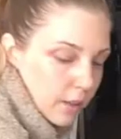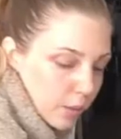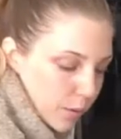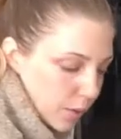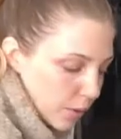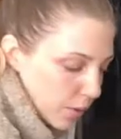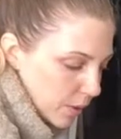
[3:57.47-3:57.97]

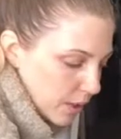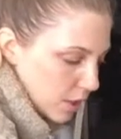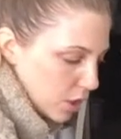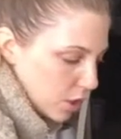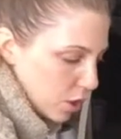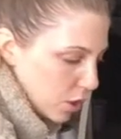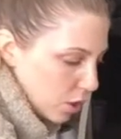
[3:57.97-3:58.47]
we're going
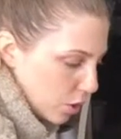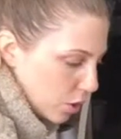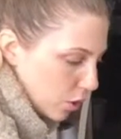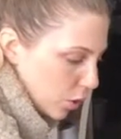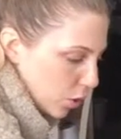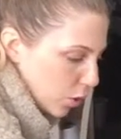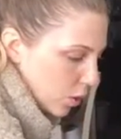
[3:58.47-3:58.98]

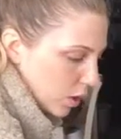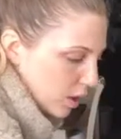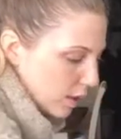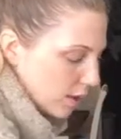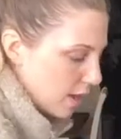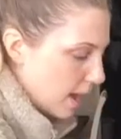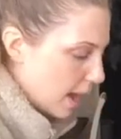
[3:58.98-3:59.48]
to
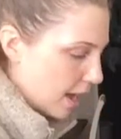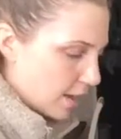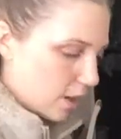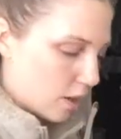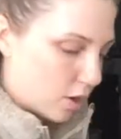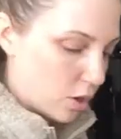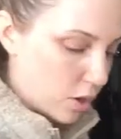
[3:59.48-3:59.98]
add our